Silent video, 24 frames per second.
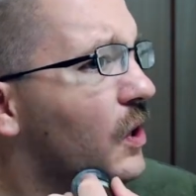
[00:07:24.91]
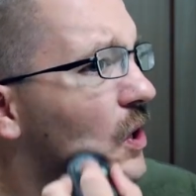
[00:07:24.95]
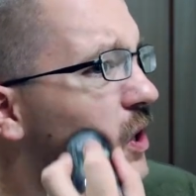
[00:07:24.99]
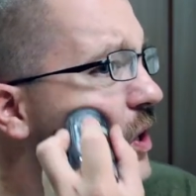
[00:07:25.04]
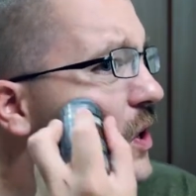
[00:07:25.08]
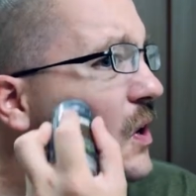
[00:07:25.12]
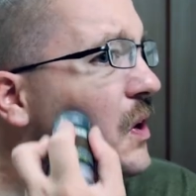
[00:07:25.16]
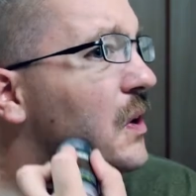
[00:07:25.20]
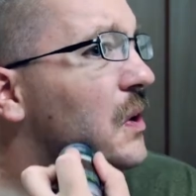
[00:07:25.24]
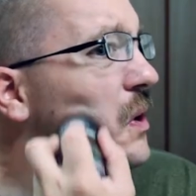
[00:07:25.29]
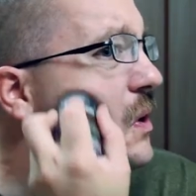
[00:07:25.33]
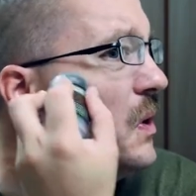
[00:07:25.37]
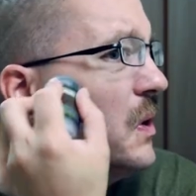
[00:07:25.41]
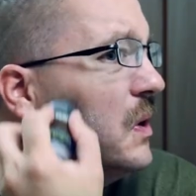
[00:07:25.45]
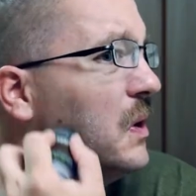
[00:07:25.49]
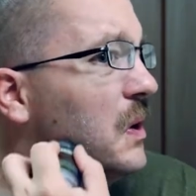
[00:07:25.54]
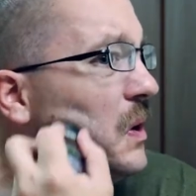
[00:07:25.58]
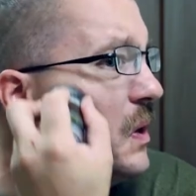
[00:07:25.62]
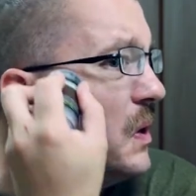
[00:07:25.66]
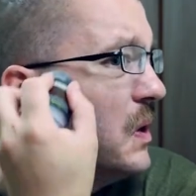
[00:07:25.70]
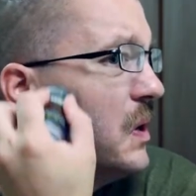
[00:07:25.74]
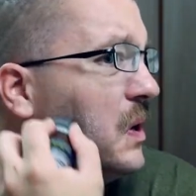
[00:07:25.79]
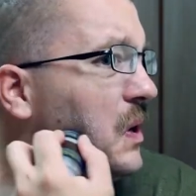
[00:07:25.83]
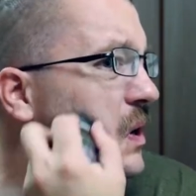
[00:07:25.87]
it
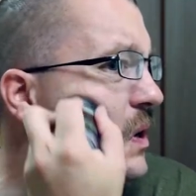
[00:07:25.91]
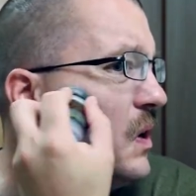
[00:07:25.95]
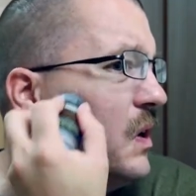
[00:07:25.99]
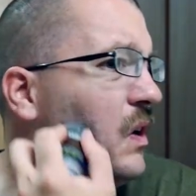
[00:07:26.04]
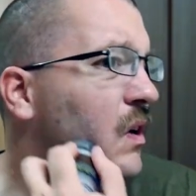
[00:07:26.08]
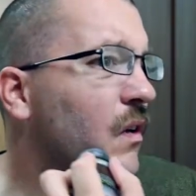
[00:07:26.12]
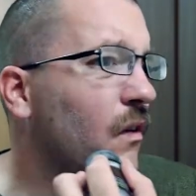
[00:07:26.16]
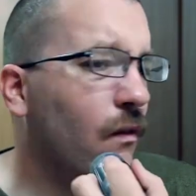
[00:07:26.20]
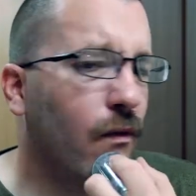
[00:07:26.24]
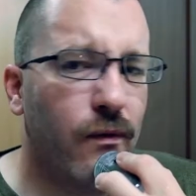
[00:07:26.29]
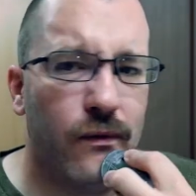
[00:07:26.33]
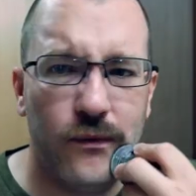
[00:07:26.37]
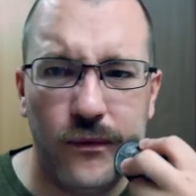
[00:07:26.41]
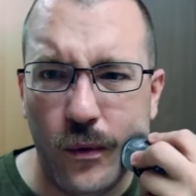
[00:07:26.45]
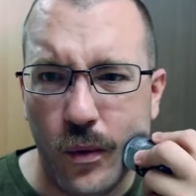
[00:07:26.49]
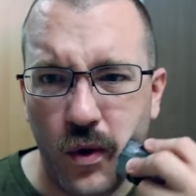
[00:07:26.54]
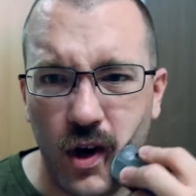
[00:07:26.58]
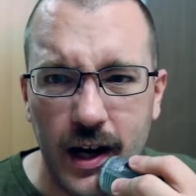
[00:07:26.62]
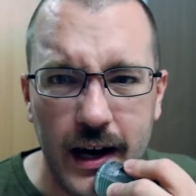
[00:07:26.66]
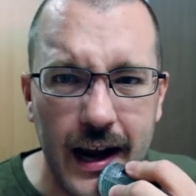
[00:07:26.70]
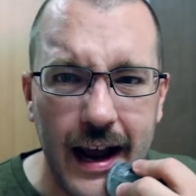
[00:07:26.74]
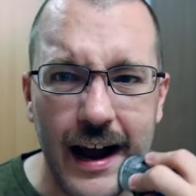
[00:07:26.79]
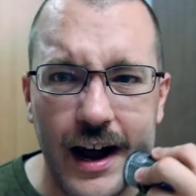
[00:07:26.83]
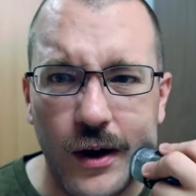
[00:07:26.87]

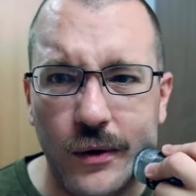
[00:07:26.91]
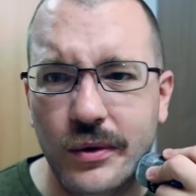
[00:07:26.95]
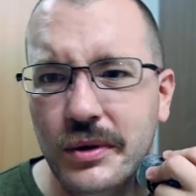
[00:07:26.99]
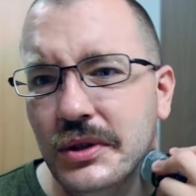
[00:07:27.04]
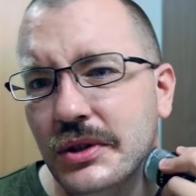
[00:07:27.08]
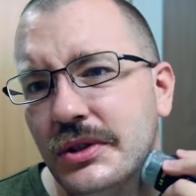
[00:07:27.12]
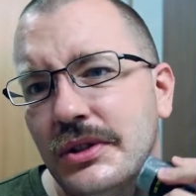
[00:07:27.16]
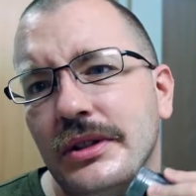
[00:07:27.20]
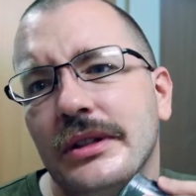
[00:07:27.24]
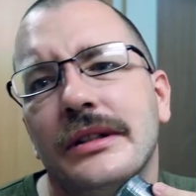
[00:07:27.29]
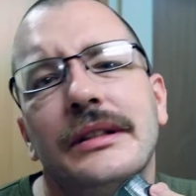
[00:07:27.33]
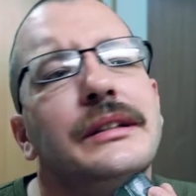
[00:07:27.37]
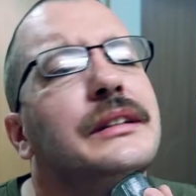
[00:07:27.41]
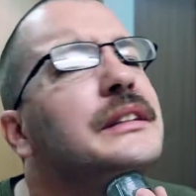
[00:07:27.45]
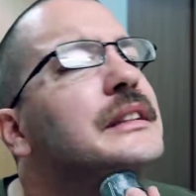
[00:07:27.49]
40 hours.